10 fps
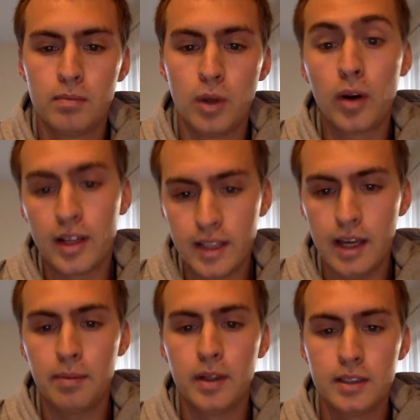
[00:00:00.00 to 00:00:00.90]
lowercase
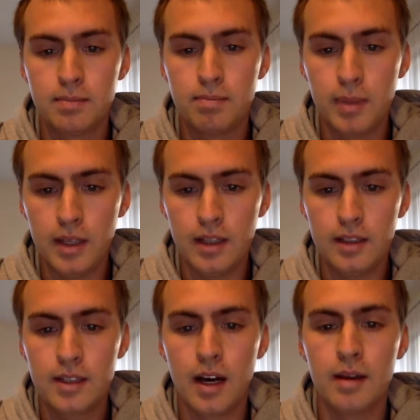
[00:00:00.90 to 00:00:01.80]
a plus
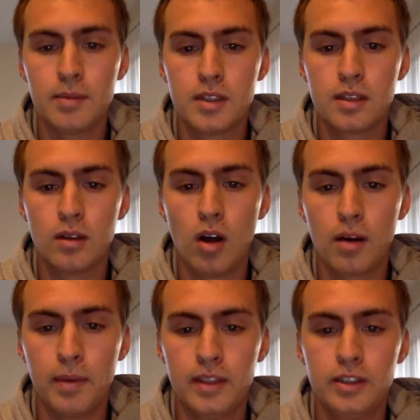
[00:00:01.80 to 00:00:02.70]
b times
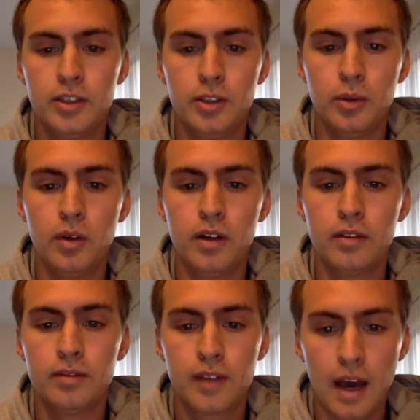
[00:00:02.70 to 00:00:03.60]
log base 2 of